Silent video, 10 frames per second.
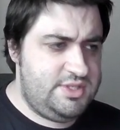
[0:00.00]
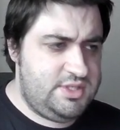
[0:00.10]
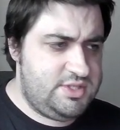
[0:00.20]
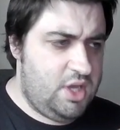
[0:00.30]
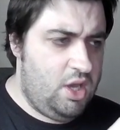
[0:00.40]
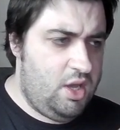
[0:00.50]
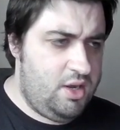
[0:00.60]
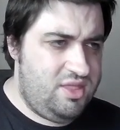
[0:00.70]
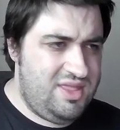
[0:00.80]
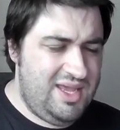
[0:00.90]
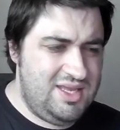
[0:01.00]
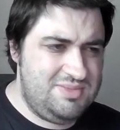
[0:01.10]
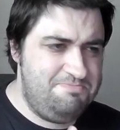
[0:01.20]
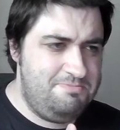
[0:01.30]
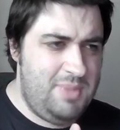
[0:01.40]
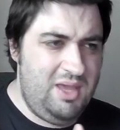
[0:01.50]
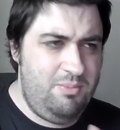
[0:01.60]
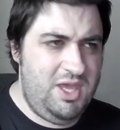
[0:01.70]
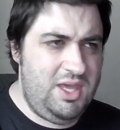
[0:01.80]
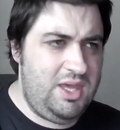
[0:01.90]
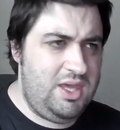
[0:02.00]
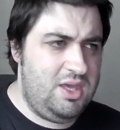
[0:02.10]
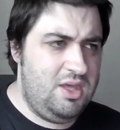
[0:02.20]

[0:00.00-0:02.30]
this card. I think maybe